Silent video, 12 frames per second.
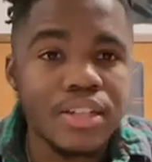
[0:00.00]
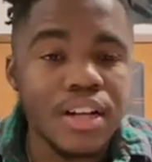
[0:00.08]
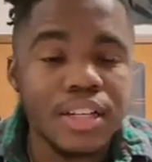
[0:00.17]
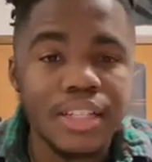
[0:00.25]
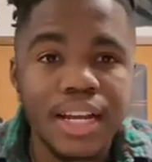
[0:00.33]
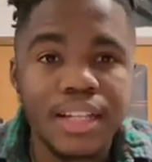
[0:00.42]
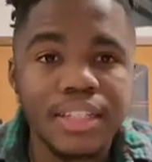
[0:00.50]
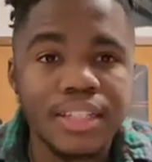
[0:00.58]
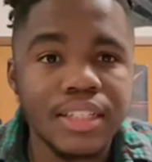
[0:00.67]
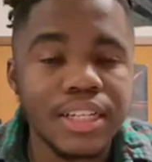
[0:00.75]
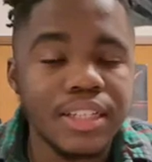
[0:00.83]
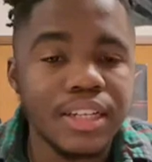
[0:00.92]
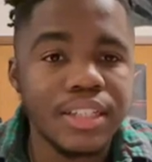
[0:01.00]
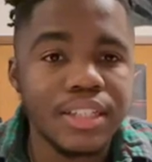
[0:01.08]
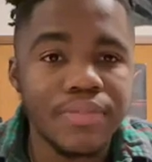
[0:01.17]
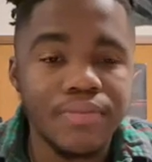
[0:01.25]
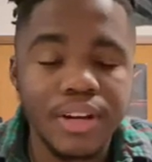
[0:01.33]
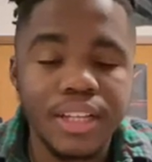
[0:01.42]
Josh Allen is
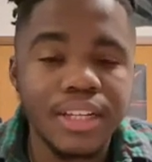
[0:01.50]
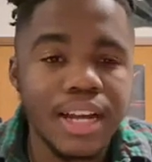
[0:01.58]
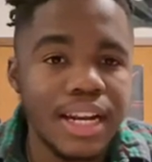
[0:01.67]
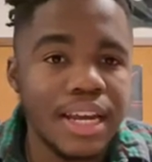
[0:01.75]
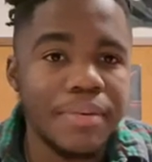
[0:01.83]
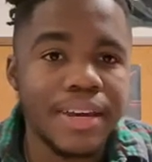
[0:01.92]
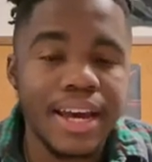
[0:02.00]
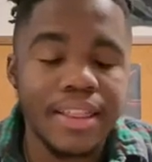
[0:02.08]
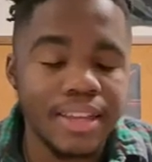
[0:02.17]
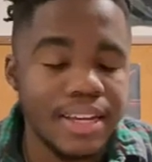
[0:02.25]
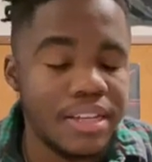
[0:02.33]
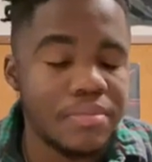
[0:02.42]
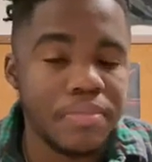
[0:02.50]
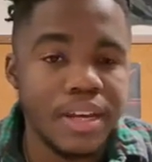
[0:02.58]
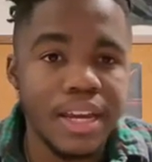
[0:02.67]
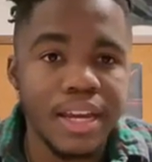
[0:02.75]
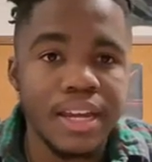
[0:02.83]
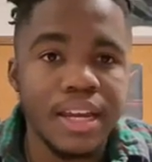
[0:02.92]
a really dynamic athlete. He's
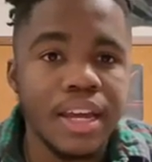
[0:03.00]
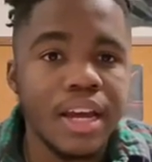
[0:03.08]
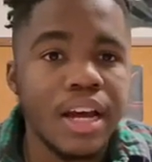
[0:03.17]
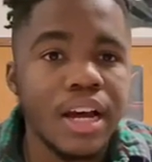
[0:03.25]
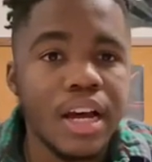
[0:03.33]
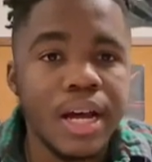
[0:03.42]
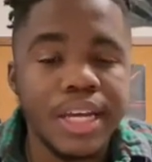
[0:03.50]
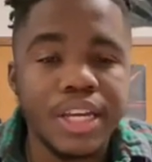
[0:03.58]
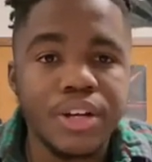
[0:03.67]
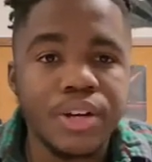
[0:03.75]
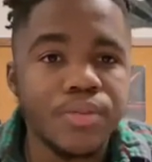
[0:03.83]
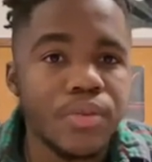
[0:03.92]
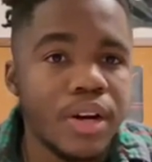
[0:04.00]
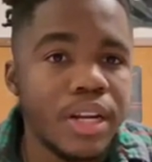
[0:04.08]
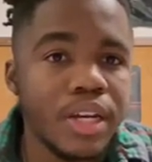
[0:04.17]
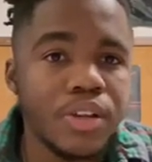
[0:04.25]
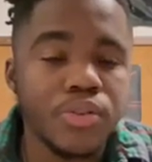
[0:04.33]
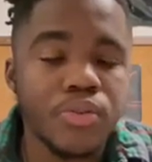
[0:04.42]
big. He can run. He
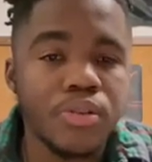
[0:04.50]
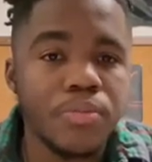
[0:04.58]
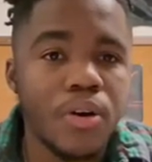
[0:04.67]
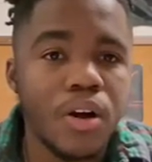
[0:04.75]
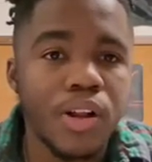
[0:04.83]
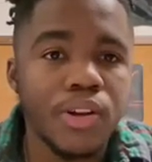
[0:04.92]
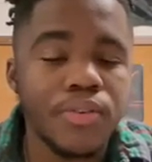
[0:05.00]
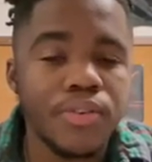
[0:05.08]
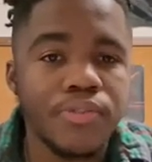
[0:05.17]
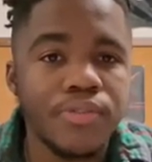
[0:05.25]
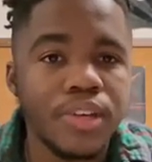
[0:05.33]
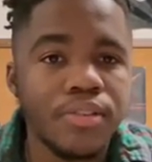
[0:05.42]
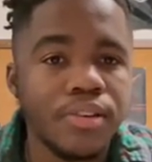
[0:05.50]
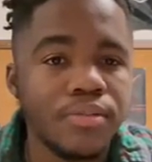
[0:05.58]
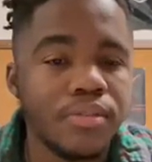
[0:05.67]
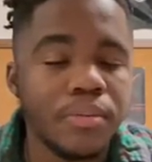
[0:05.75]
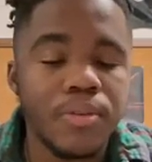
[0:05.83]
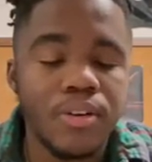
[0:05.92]
can throw the ball all over the field.
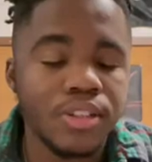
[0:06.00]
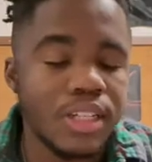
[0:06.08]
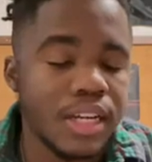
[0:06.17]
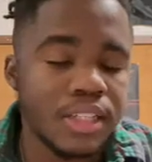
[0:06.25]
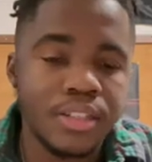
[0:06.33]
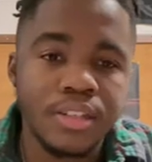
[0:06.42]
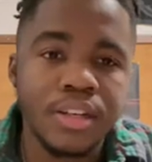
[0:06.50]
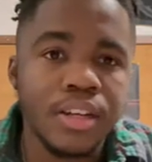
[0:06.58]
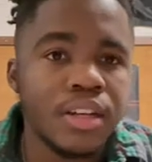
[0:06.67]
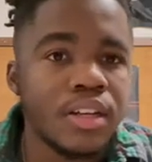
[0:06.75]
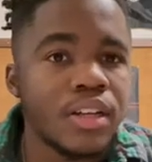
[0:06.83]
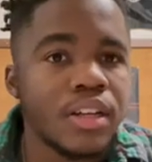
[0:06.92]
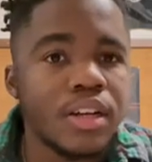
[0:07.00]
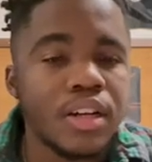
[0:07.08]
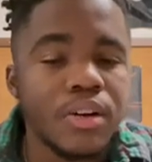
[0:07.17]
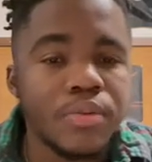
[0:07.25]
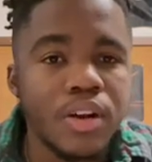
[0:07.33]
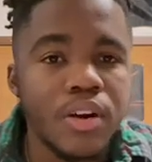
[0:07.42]
And Lamar Jackson,
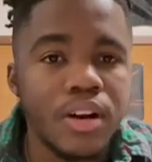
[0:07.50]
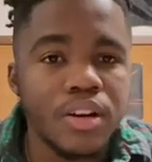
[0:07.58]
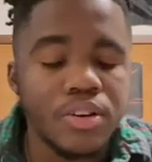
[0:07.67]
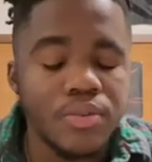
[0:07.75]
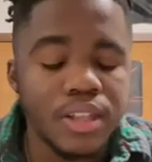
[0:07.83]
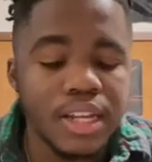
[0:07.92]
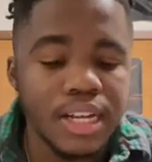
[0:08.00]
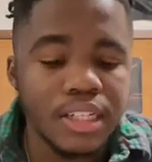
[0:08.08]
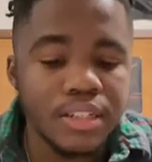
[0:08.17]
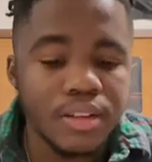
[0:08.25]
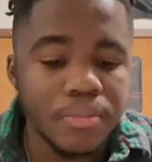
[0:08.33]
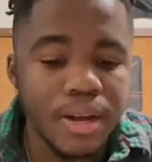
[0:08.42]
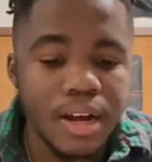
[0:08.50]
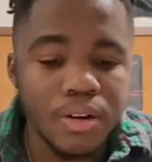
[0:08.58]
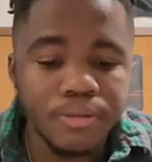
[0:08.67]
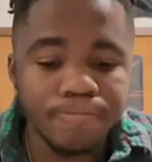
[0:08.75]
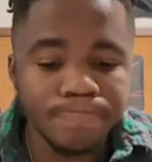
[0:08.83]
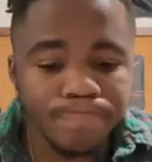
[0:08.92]
we already know what that is
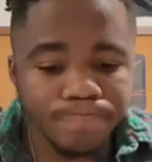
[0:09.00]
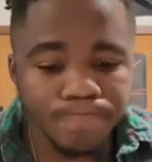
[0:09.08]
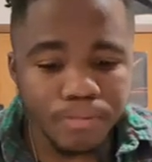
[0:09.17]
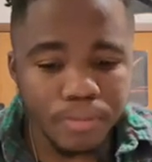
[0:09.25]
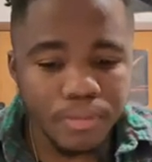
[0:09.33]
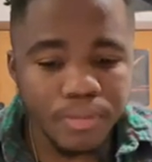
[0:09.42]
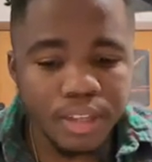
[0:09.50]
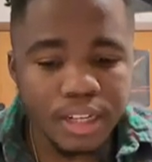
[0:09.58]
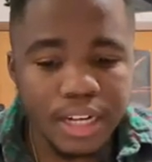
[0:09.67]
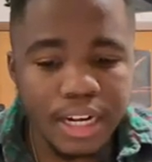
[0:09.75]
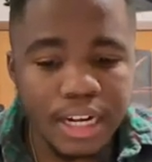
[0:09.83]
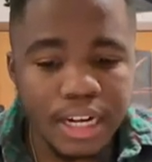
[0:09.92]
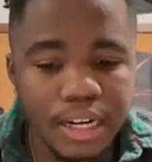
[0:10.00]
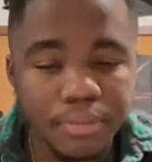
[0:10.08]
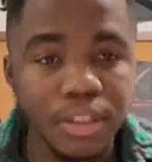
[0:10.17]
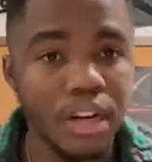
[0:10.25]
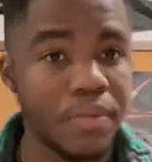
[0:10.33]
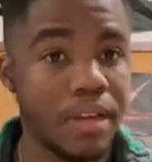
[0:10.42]
about. It's
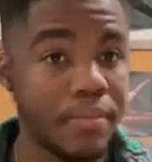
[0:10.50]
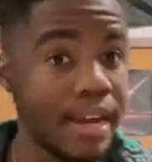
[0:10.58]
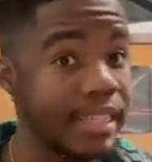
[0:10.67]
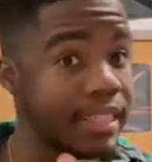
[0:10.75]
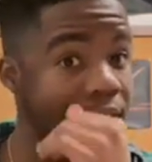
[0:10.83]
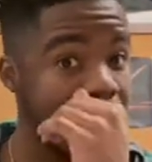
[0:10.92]
going to be amazing.